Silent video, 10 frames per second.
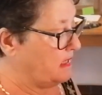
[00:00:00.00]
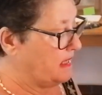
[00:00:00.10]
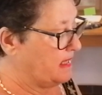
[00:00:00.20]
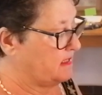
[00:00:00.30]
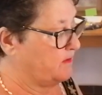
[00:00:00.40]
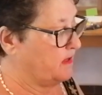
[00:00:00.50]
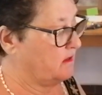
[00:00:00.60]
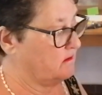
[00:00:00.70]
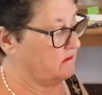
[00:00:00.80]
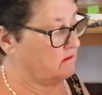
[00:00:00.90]
That's
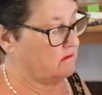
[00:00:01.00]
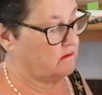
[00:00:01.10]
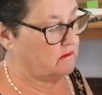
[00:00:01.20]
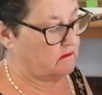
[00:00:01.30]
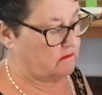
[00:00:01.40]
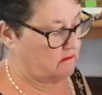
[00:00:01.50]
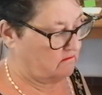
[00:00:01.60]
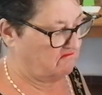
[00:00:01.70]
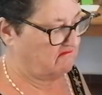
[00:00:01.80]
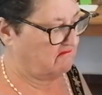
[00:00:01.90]
about
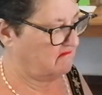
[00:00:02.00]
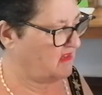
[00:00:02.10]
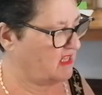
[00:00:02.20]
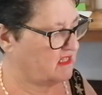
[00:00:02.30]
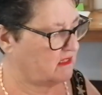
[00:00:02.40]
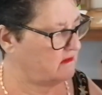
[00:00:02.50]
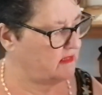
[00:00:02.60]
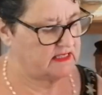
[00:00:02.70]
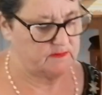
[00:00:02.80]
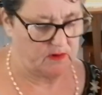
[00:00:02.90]

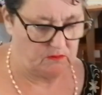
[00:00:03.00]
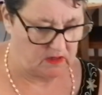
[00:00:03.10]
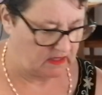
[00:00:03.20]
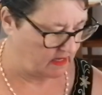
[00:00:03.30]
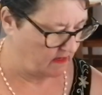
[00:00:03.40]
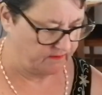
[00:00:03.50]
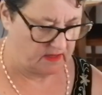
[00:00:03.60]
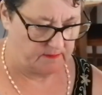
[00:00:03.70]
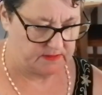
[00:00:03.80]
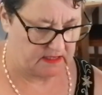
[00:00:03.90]
1.5
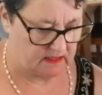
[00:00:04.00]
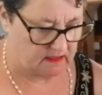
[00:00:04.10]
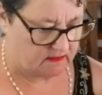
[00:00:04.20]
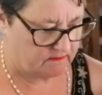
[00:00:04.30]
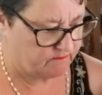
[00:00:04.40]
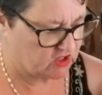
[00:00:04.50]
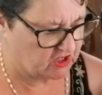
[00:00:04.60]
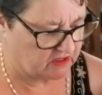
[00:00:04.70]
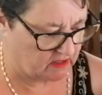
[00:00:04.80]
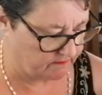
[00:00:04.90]
cups, I think.
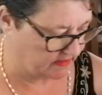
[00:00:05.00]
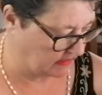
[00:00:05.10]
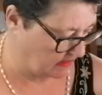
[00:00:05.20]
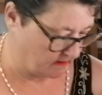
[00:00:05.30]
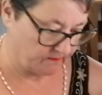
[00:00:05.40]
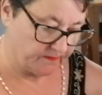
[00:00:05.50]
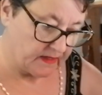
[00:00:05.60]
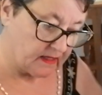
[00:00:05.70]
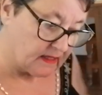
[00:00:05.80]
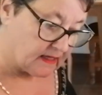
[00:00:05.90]
Good enough anyhow.
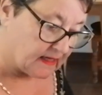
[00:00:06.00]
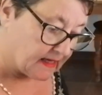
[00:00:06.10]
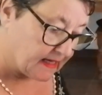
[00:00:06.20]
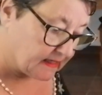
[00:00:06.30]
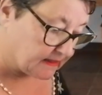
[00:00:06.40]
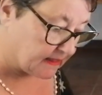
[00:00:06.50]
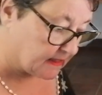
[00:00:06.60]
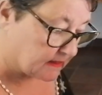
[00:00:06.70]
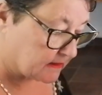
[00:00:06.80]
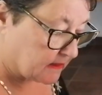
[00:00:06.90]
And
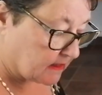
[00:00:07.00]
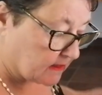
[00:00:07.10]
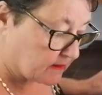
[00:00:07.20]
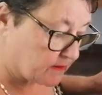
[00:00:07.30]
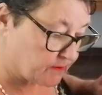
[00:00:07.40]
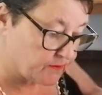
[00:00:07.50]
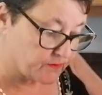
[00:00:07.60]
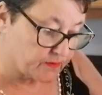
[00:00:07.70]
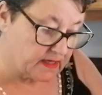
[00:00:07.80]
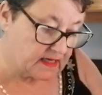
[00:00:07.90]
then
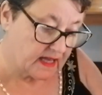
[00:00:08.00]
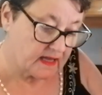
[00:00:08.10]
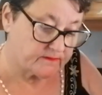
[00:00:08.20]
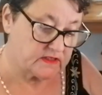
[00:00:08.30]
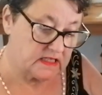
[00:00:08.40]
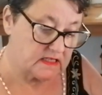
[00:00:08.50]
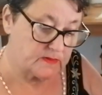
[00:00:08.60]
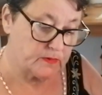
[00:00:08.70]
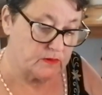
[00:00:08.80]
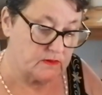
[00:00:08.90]
3.5
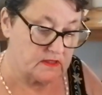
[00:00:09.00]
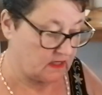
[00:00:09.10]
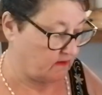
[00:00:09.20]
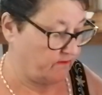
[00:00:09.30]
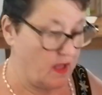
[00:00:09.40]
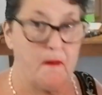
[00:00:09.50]
teaspoons of